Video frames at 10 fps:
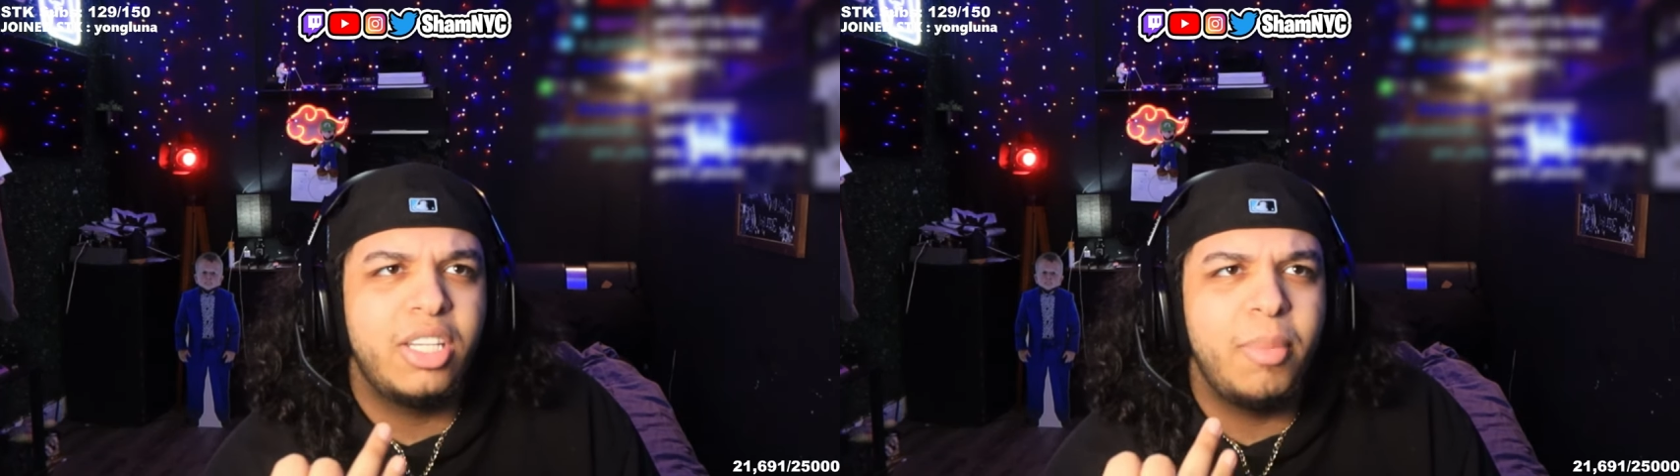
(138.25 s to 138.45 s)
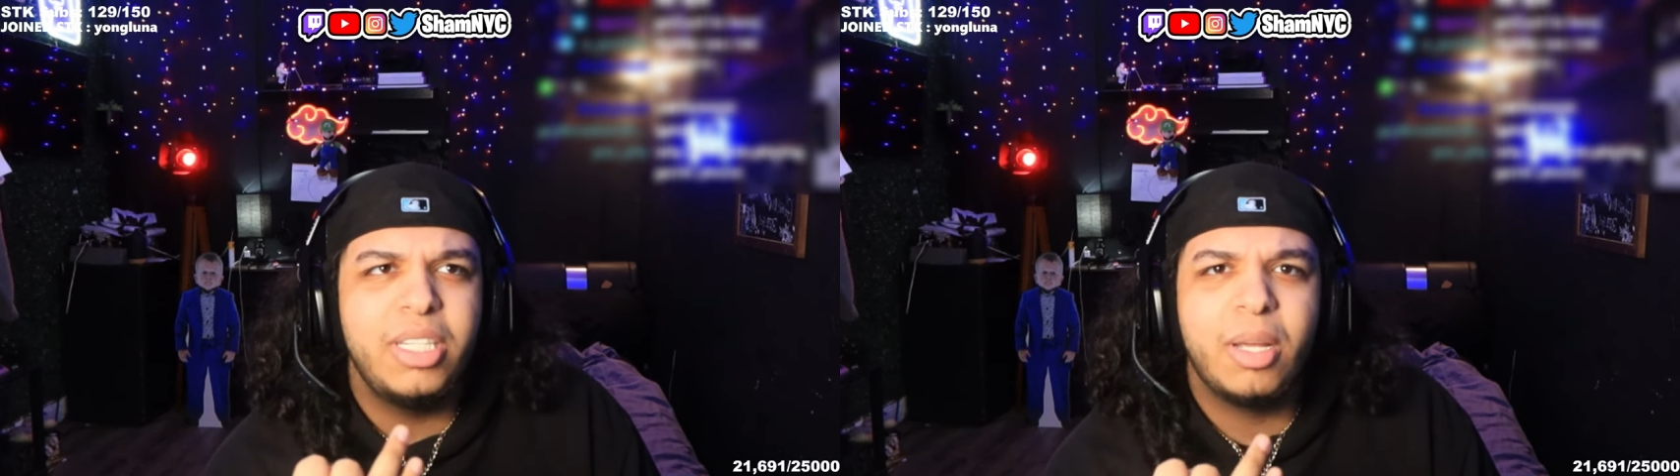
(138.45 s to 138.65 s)

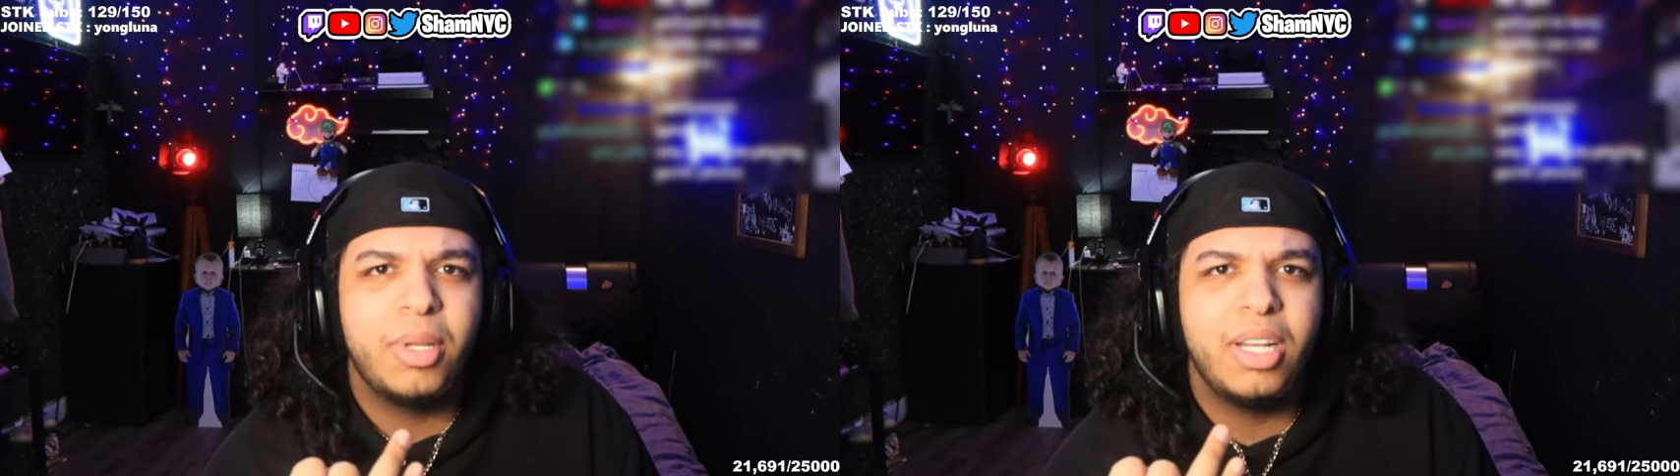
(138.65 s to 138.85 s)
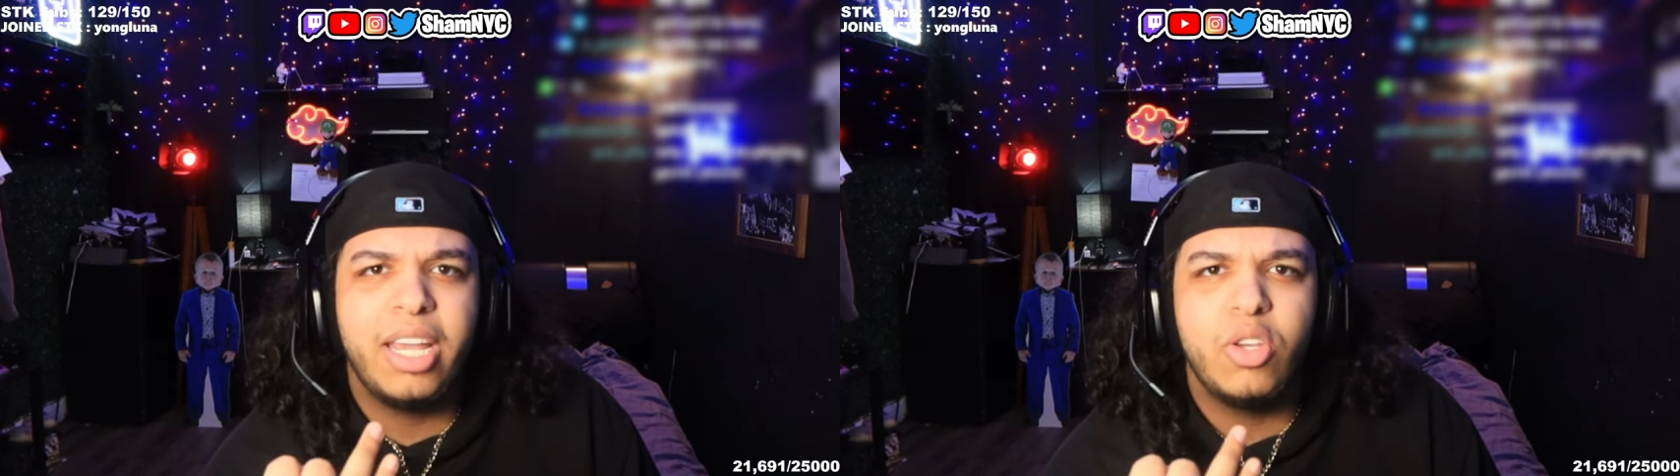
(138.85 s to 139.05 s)
Give me
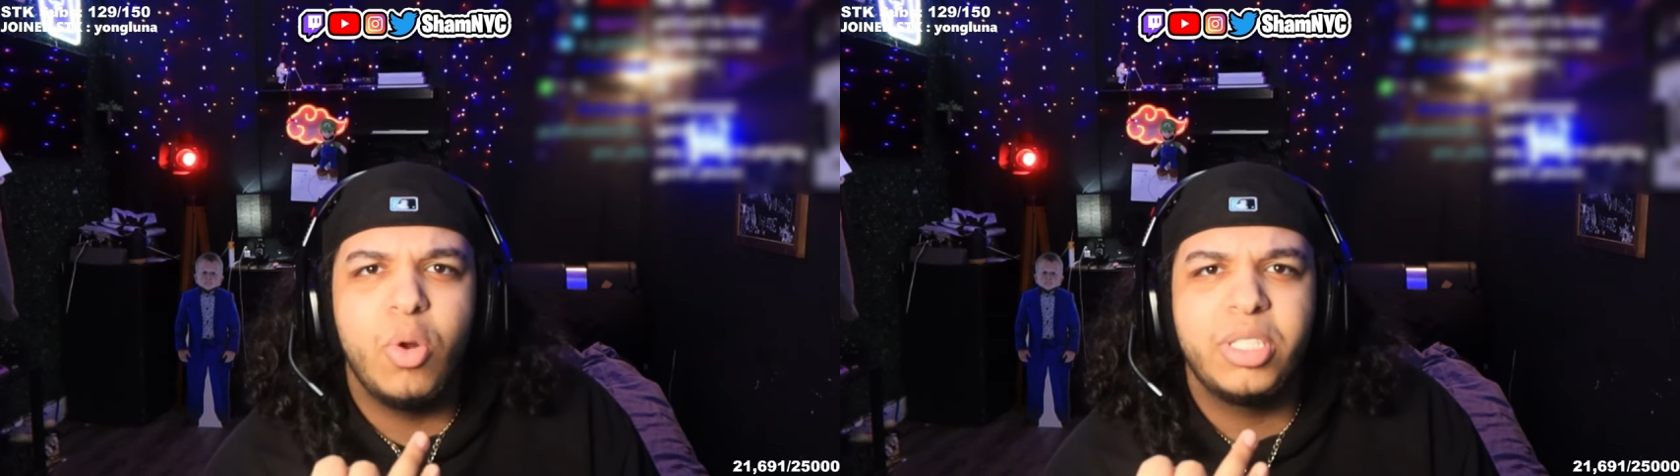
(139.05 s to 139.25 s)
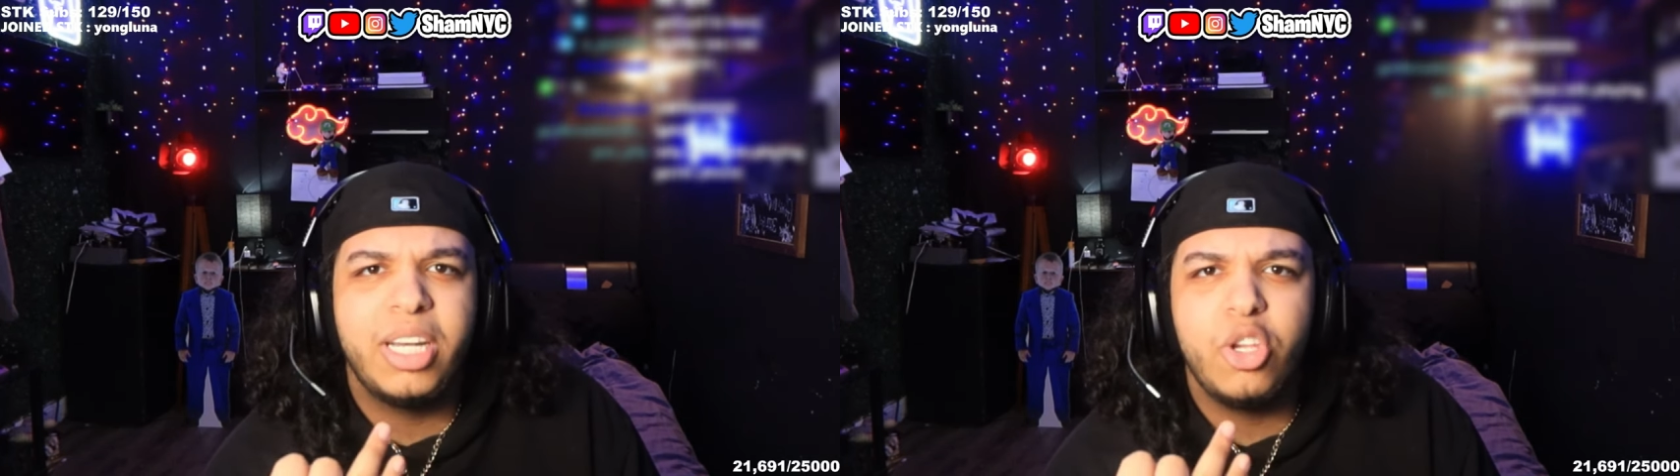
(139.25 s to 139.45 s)
something, like, you know what
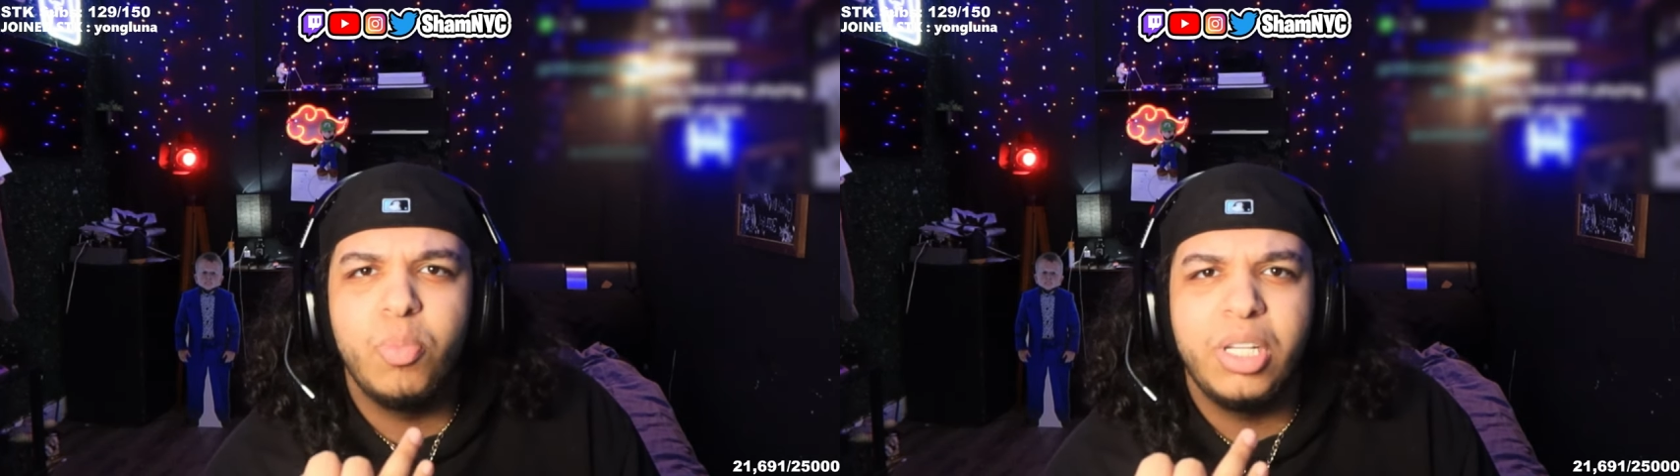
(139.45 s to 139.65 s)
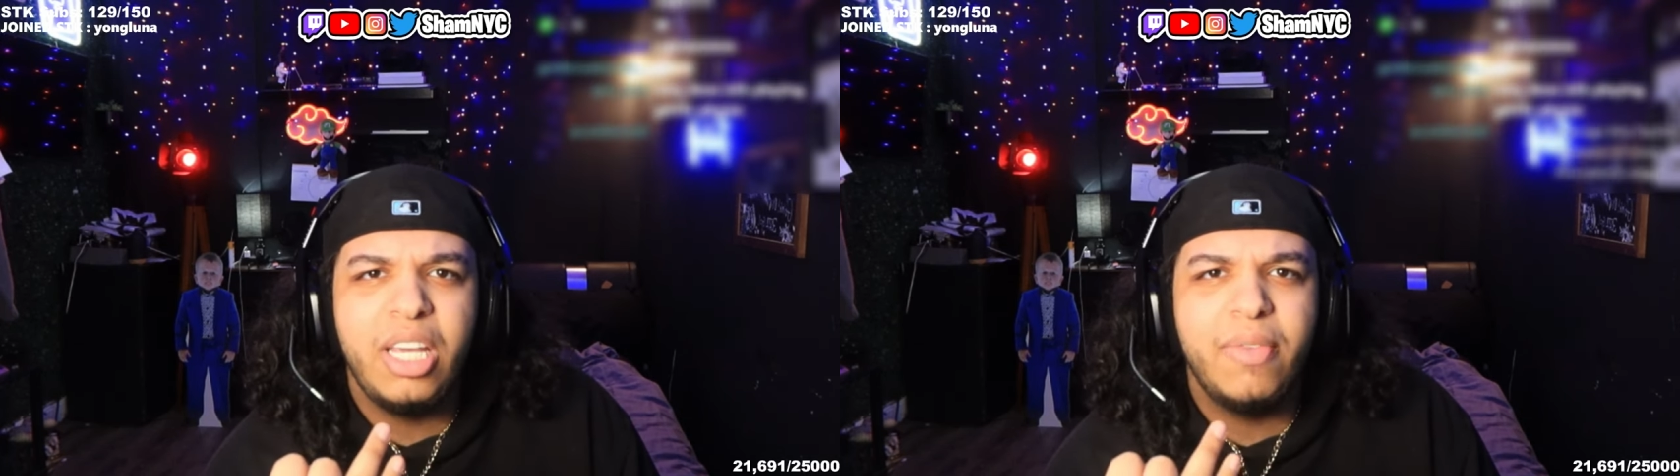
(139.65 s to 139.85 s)
I'm saying, that you
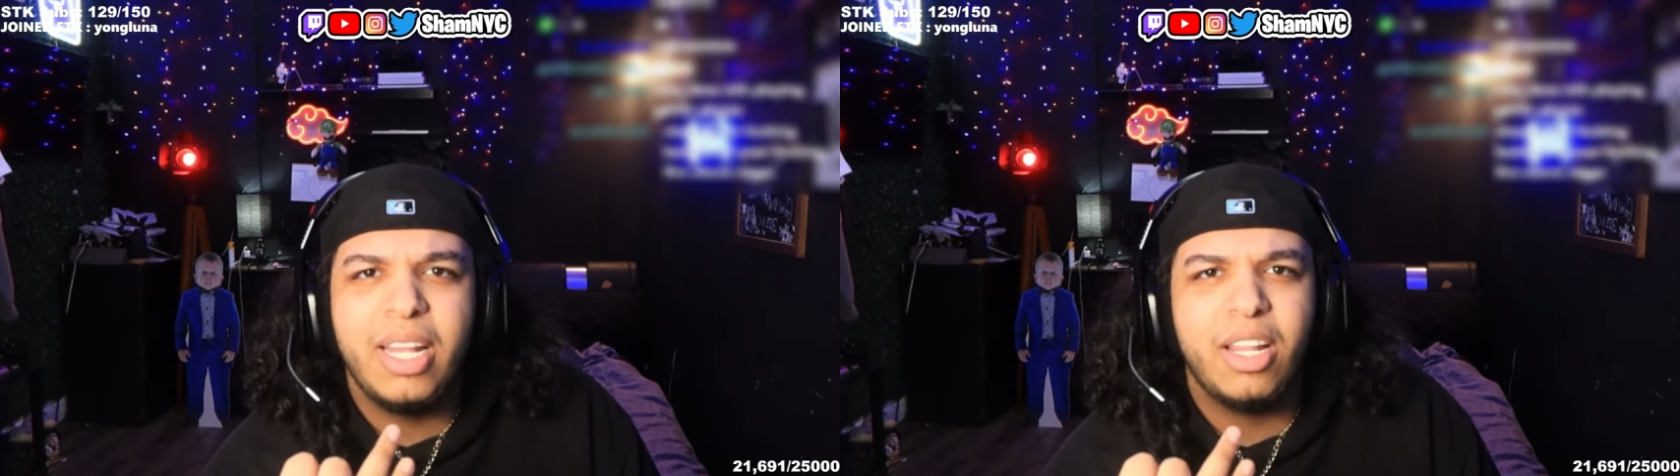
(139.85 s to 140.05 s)
believe in that,